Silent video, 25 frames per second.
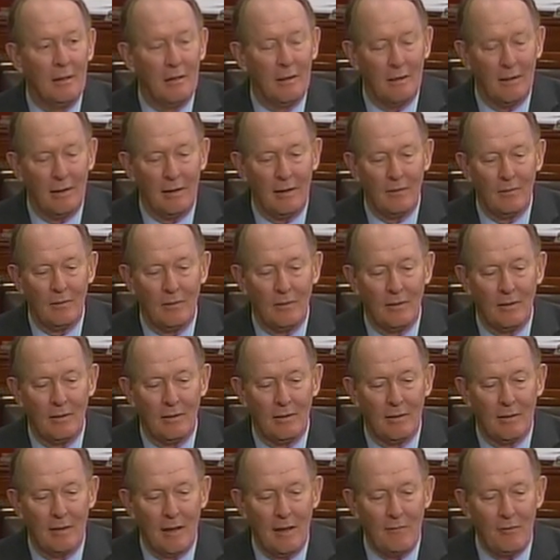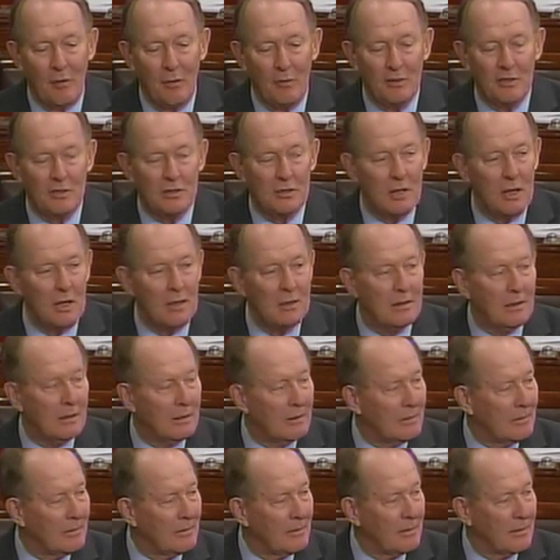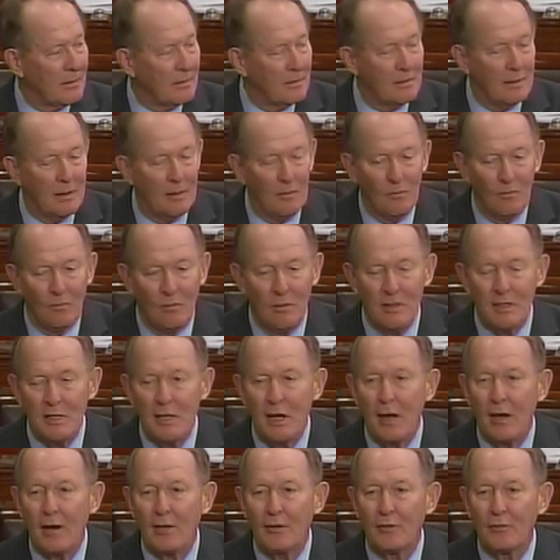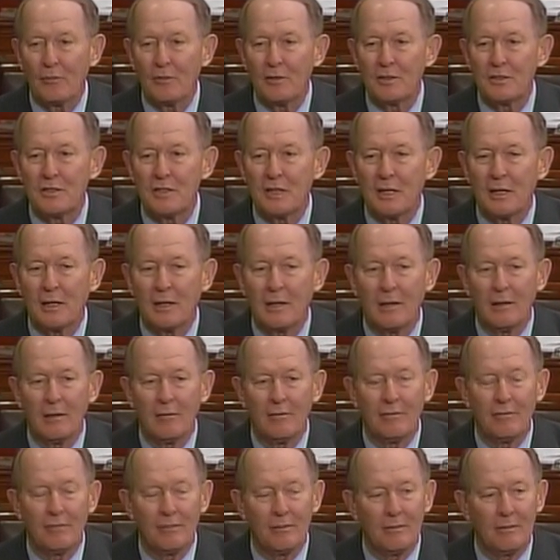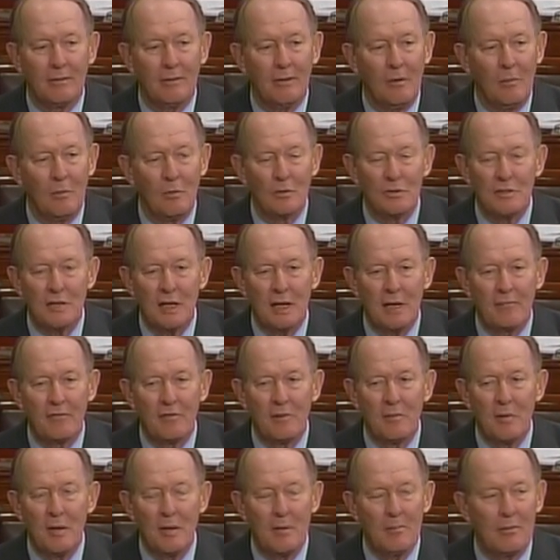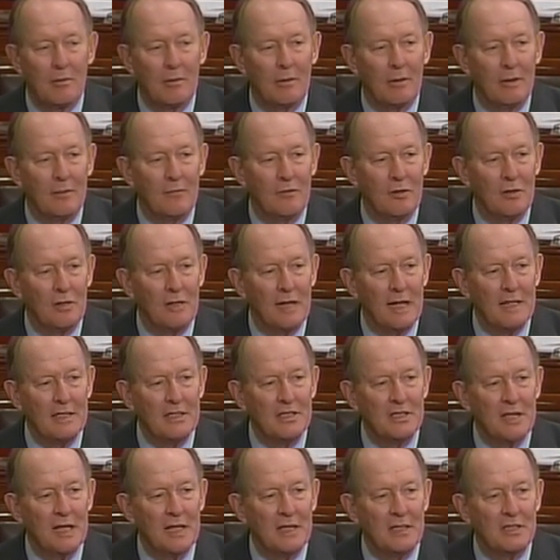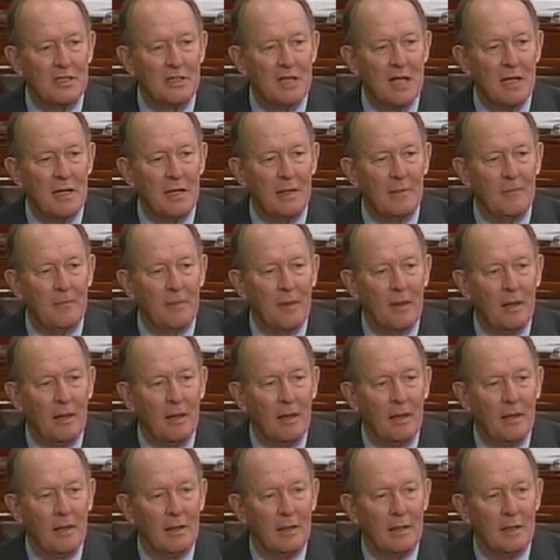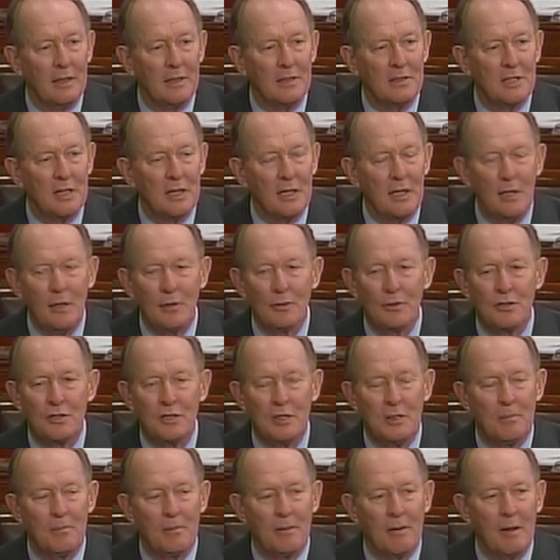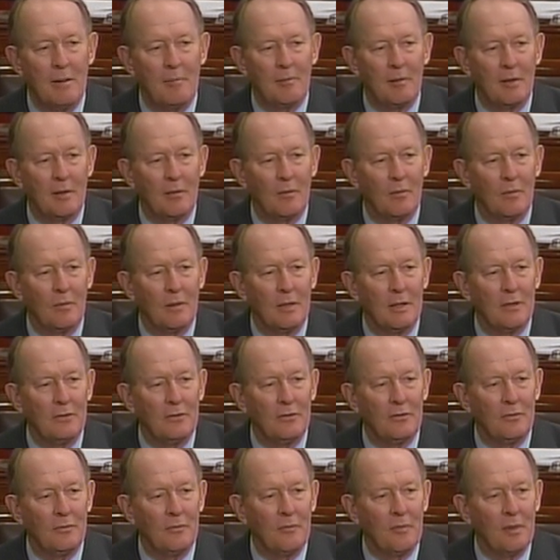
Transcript: And I've always thought that one characteristic of almost every member of the United States Senate is that he or she probably was